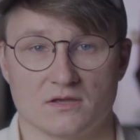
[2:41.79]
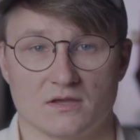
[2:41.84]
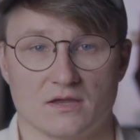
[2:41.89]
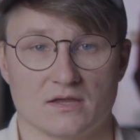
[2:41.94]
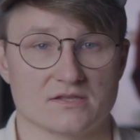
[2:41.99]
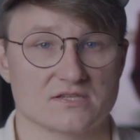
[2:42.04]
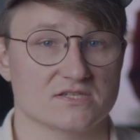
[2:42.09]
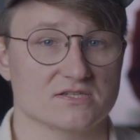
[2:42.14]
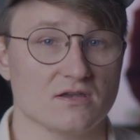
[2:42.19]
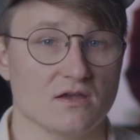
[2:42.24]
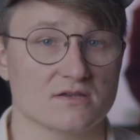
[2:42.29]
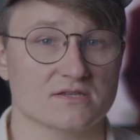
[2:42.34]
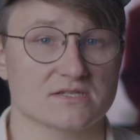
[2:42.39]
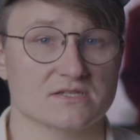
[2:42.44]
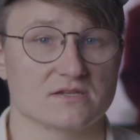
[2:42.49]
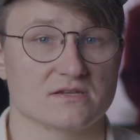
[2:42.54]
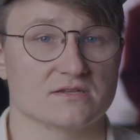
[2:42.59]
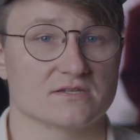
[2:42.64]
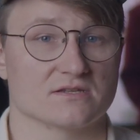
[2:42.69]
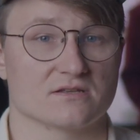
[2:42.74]
And sus
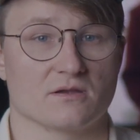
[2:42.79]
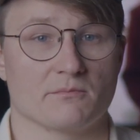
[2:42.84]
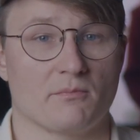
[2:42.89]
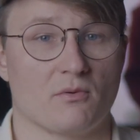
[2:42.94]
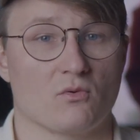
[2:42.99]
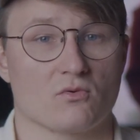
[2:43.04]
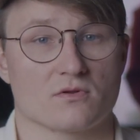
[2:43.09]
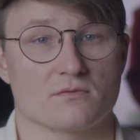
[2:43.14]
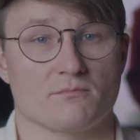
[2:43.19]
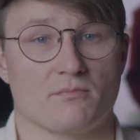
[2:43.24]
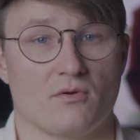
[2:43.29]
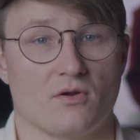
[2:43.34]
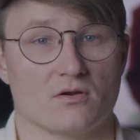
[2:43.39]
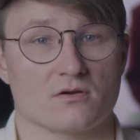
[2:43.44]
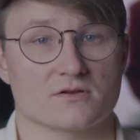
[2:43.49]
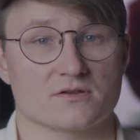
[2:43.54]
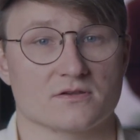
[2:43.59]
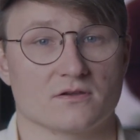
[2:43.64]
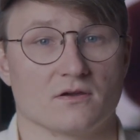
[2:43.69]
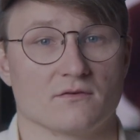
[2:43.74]
is an important
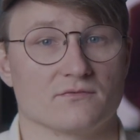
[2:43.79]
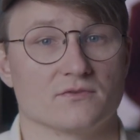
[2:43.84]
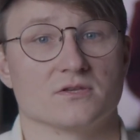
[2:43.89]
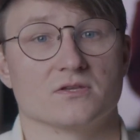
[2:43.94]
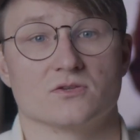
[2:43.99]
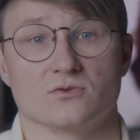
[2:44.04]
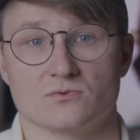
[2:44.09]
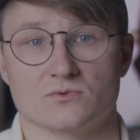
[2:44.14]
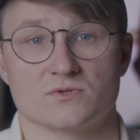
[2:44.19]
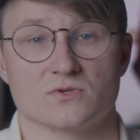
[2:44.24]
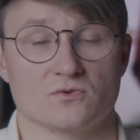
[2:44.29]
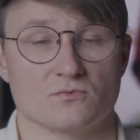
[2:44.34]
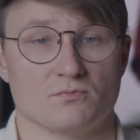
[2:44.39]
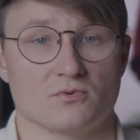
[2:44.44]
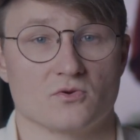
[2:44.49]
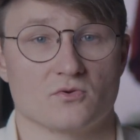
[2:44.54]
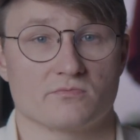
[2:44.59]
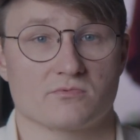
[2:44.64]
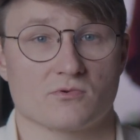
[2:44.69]
part of the YouTube poop